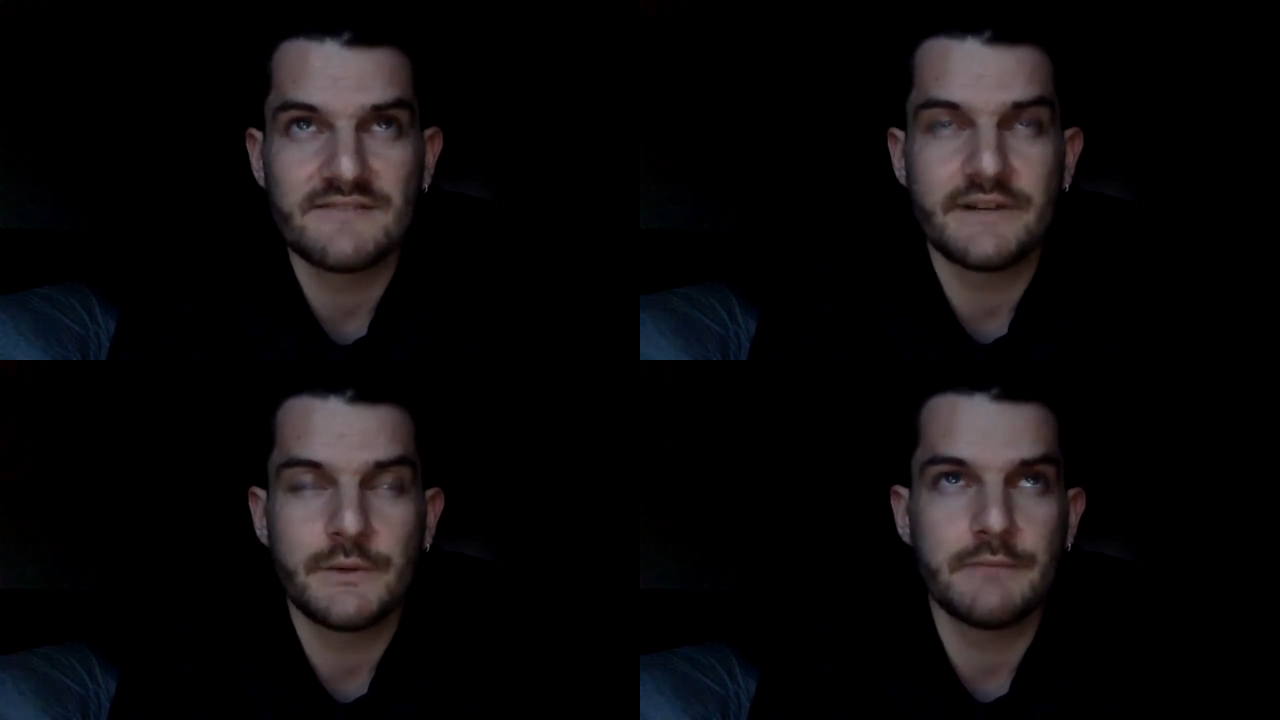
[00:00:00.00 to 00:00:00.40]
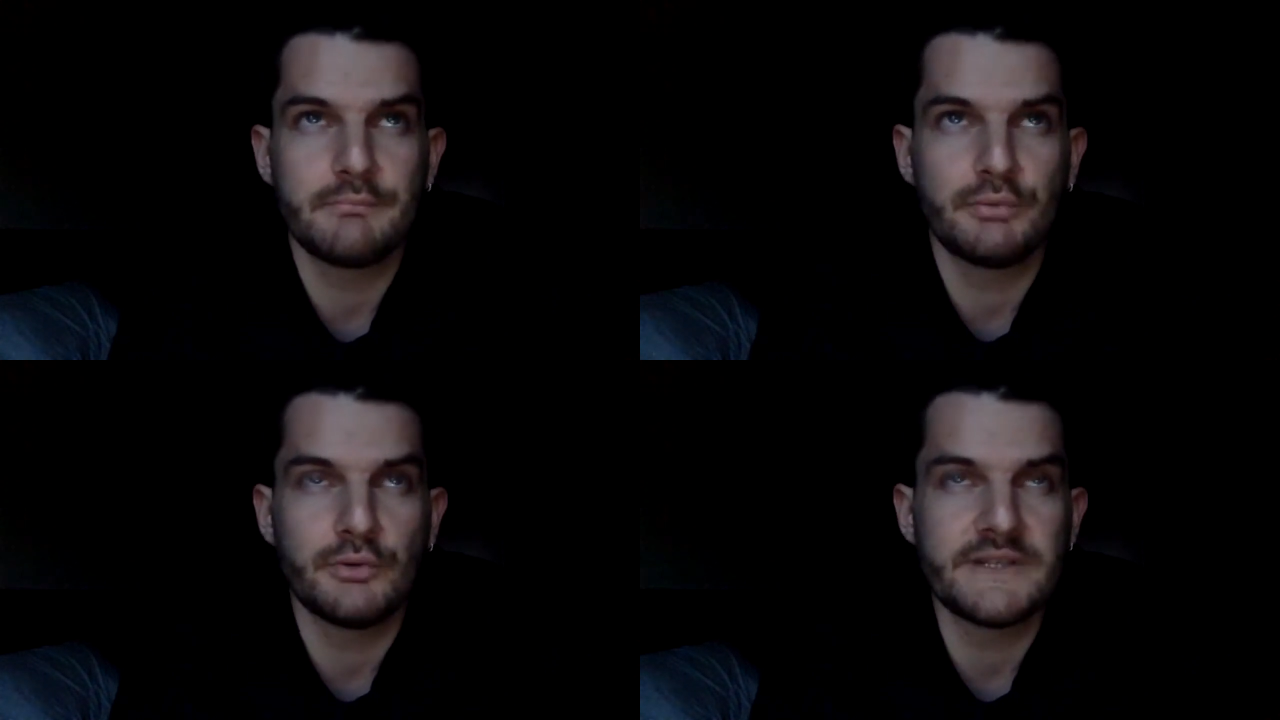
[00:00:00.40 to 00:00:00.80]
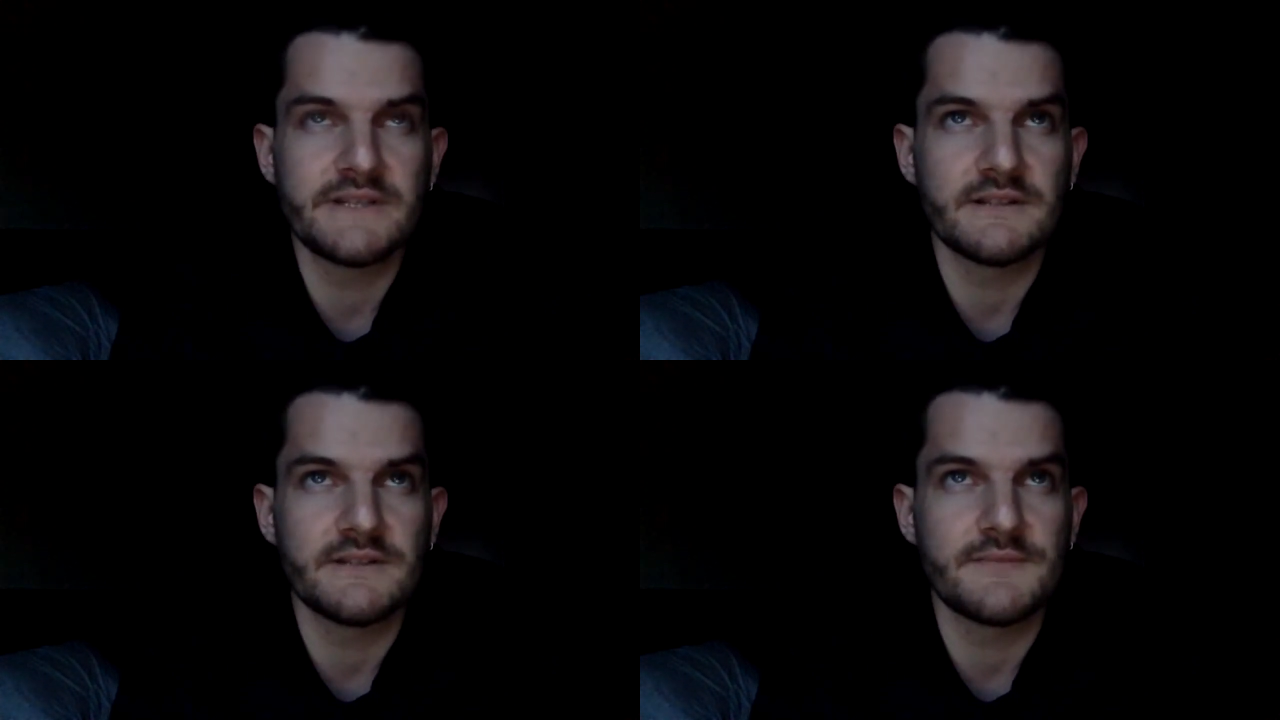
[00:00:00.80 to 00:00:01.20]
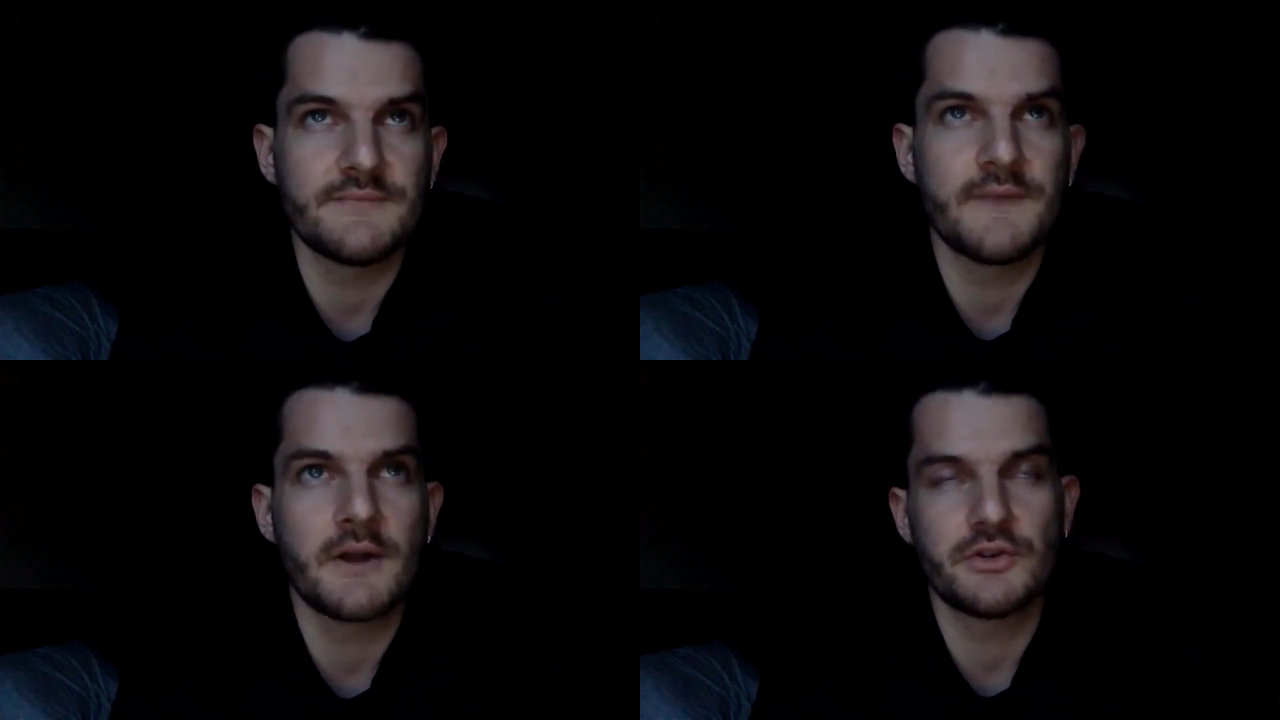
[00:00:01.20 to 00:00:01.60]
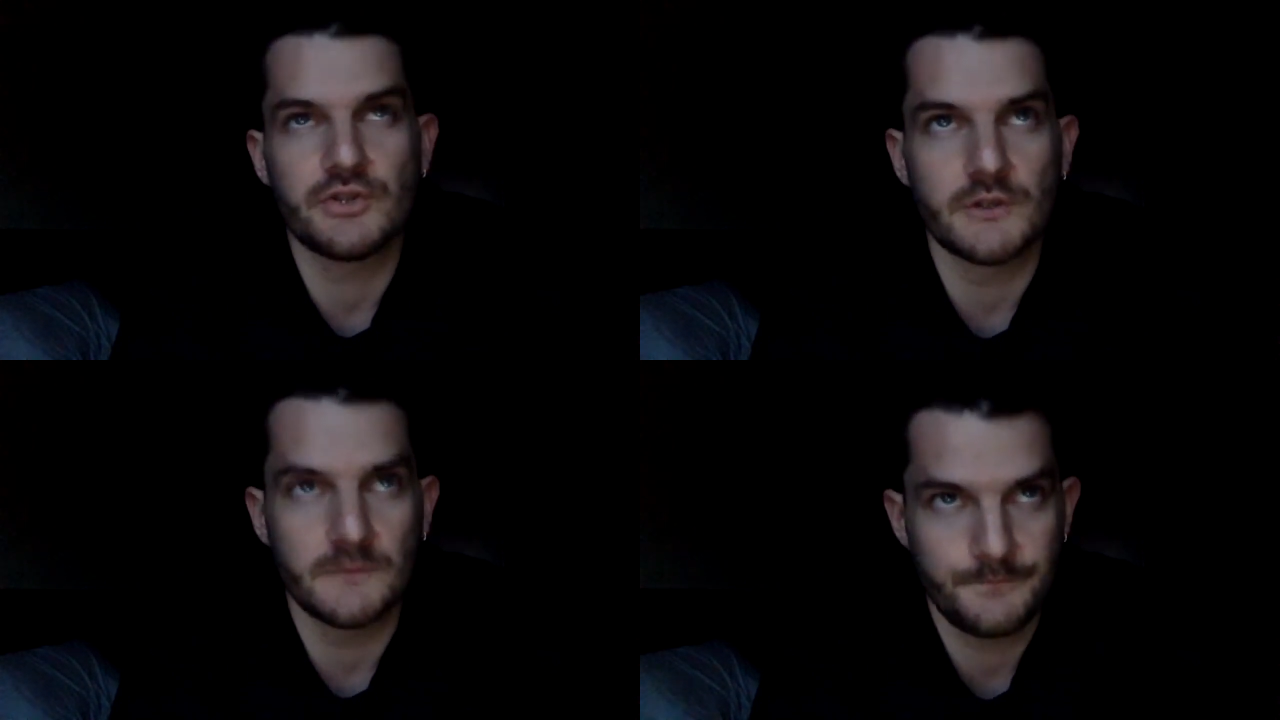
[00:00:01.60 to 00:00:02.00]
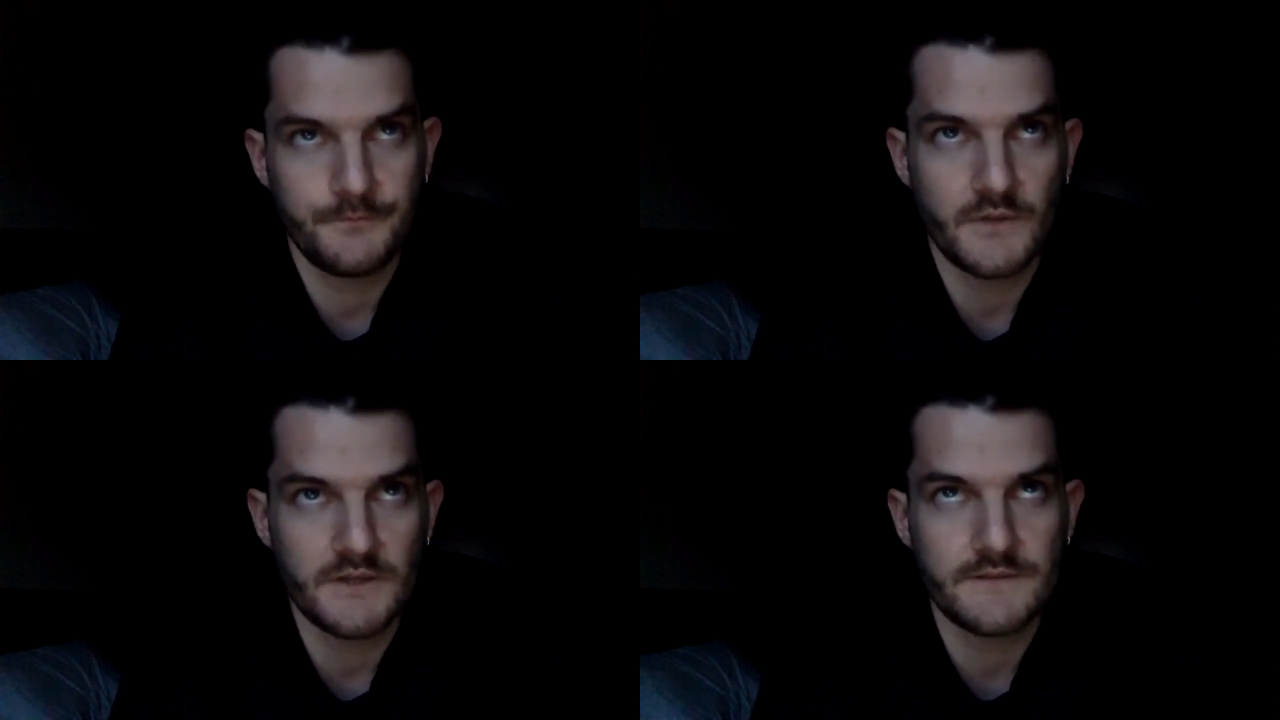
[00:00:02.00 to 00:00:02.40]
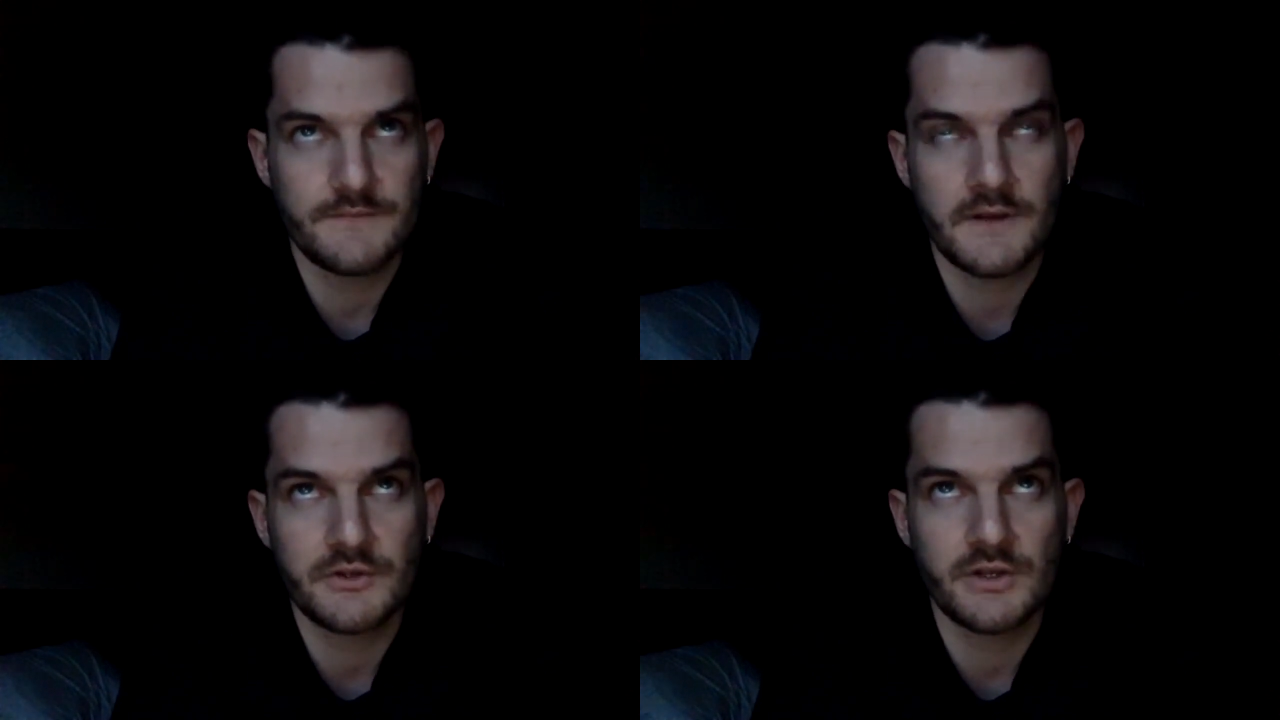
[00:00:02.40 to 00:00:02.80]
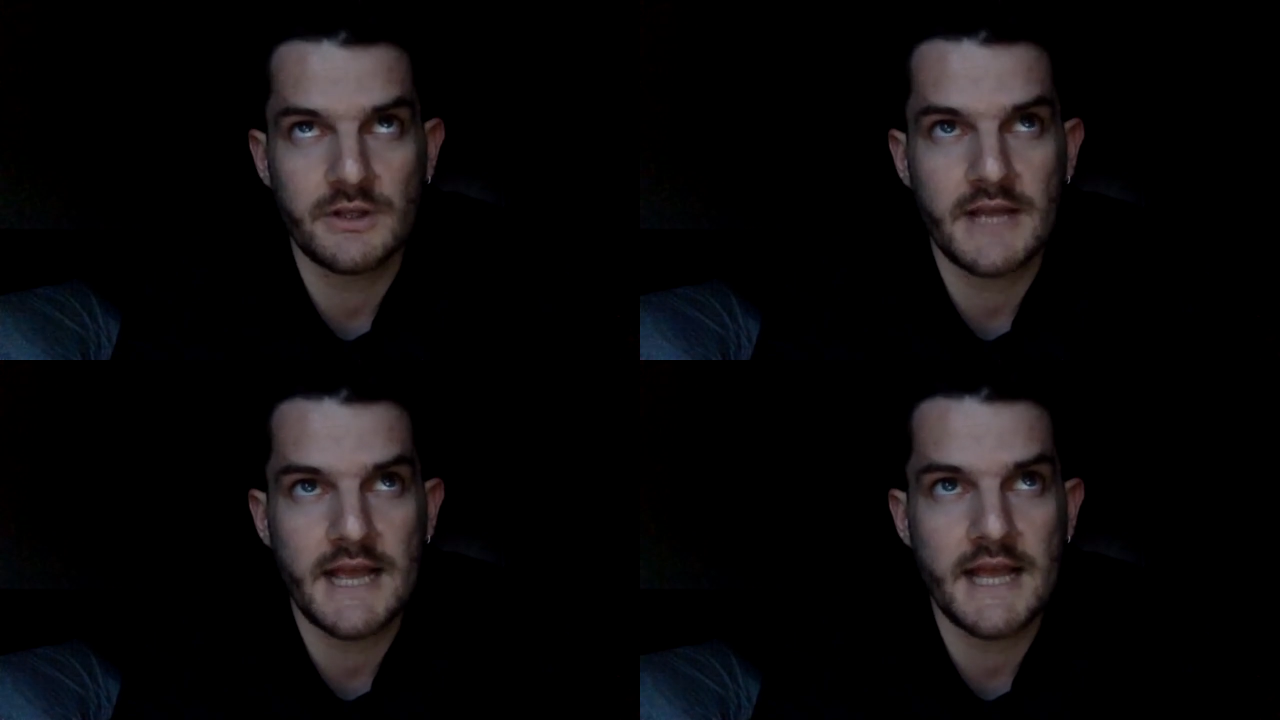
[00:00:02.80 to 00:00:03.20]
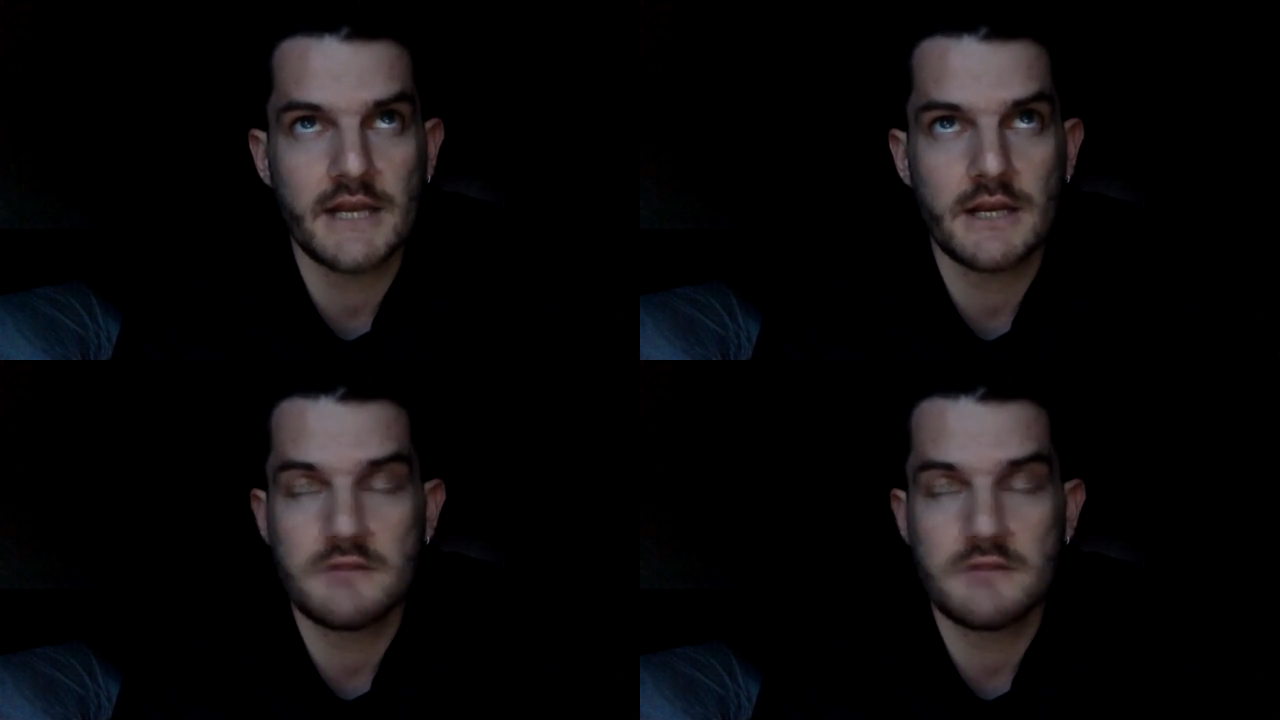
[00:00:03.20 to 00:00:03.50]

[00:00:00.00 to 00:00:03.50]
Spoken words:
a very priestly function. It's a function that,